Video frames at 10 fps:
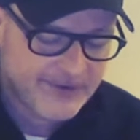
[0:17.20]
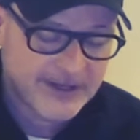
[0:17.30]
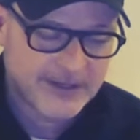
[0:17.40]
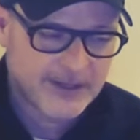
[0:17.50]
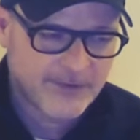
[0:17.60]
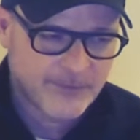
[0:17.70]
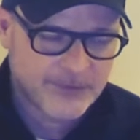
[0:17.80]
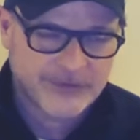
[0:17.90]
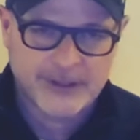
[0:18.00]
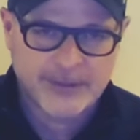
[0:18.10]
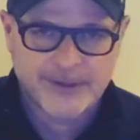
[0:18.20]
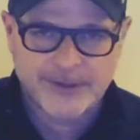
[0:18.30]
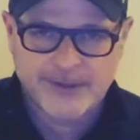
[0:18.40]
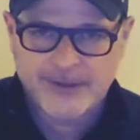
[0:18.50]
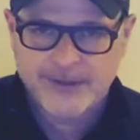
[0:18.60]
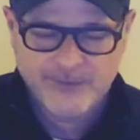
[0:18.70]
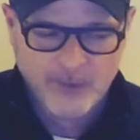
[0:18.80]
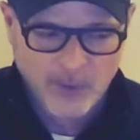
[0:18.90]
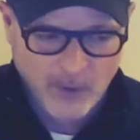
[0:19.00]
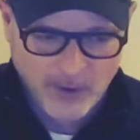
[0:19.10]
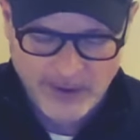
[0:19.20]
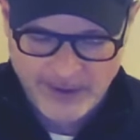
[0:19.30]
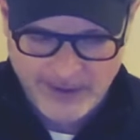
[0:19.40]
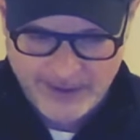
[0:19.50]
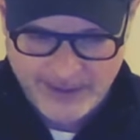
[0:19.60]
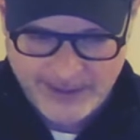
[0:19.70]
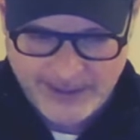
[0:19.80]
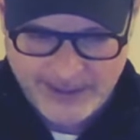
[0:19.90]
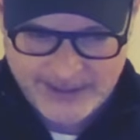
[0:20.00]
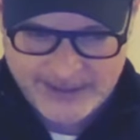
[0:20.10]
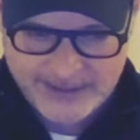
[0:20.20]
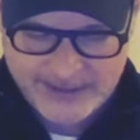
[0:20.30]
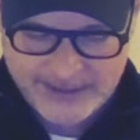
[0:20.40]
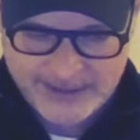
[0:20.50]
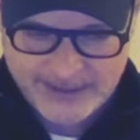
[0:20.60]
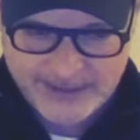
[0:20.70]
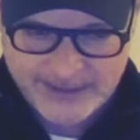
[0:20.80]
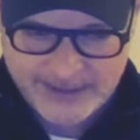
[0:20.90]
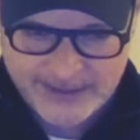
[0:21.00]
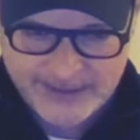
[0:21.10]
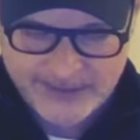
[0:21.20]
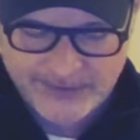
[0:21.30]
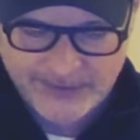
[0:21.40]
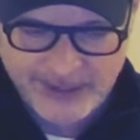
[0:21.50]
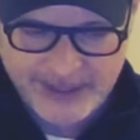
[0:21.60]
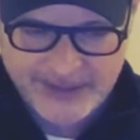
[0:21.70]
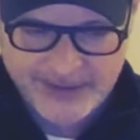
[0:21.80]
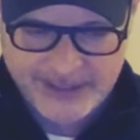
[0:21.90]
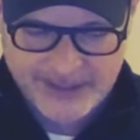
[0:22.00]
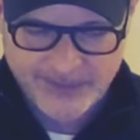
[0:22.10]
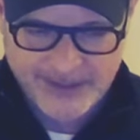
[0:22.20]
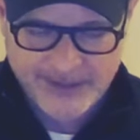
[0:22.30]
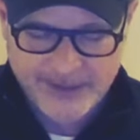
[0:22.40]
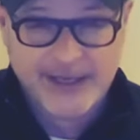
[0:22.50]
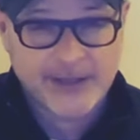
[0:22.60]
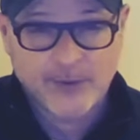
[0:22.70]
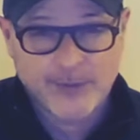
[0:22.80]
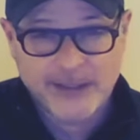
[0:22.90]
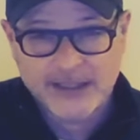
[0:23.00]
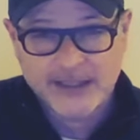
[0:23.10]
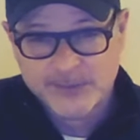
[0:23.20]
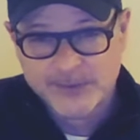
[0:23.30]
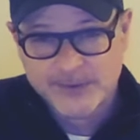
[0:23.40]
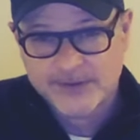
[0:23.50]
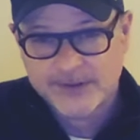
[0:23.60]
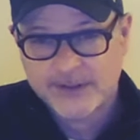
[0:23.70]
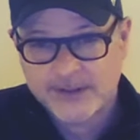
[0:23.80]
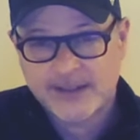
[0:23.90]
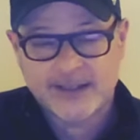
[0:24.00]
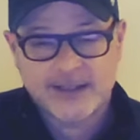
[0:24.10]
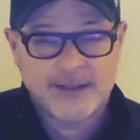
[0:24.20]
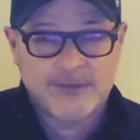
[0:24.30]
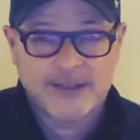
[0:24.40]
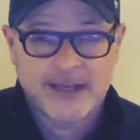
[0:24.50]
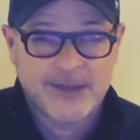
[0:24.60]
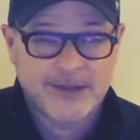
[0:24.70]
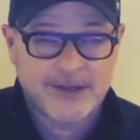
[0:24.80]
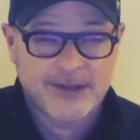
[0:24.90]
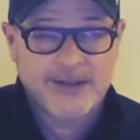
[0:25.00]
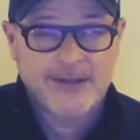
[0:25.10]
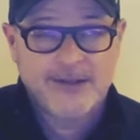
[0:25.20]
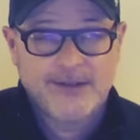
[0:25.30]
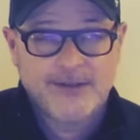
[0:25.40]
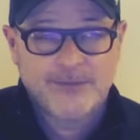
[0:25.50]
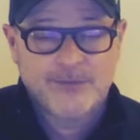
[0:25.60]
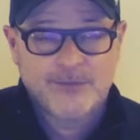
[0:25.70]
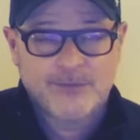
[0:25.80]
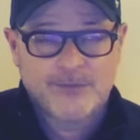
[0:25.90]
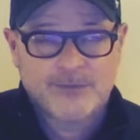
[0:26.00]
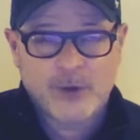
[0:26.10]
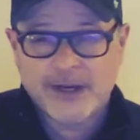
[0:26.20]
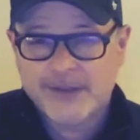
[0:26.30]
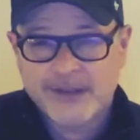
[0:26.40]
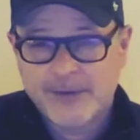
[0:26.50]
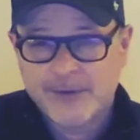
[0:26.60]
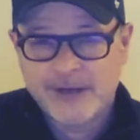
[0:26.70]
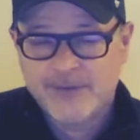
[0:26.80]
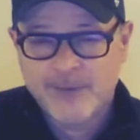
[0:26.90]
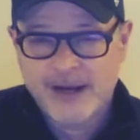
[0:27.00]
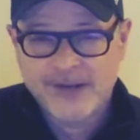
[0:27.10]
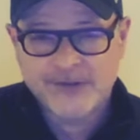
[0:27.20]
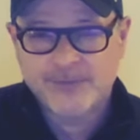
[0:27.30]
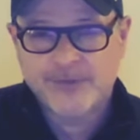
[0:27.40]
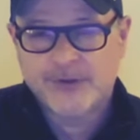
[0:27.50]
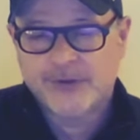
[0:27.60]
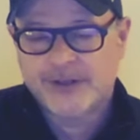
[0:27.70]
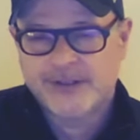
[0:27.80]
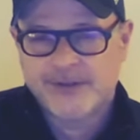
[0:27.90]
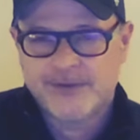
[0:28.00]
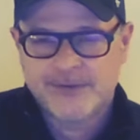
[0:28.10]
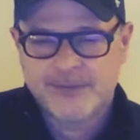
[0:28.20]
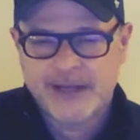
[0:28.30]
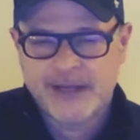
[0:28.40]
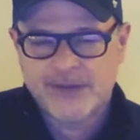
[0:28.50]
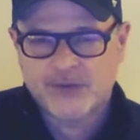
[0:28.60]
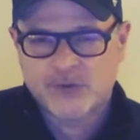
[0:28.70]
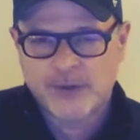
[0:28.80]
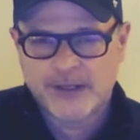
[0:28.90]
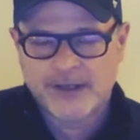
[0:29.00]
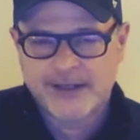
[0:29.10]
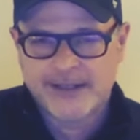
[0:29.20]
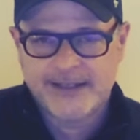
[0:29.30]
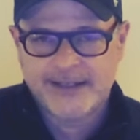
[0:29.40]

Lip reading: in love with cinema for. And decided, let's make The Man Who Would Be Kingsman. And that came together quicker than I would ever imagine, because we had the storyline